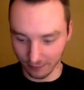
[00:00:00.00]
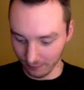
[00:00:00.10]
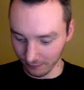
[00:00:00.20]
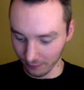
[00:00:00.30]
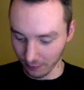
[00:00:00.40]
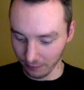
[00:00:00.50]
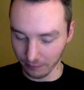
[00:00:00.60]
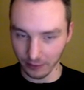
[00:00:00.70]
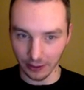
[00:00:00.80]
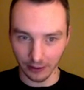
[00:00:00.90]
room
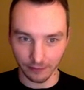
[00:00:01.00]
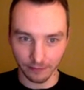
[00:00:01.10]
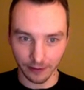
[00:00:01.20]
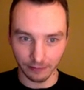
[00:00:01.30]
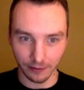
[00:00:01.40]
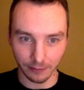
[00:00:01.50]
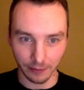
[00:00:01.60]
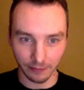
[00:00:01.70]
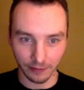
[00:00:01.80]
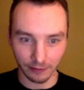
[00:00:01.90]
like 500 by
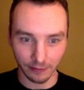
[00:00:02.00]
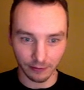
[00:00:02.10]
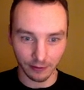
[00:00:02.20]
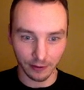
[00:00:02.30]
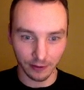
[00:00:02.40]
500,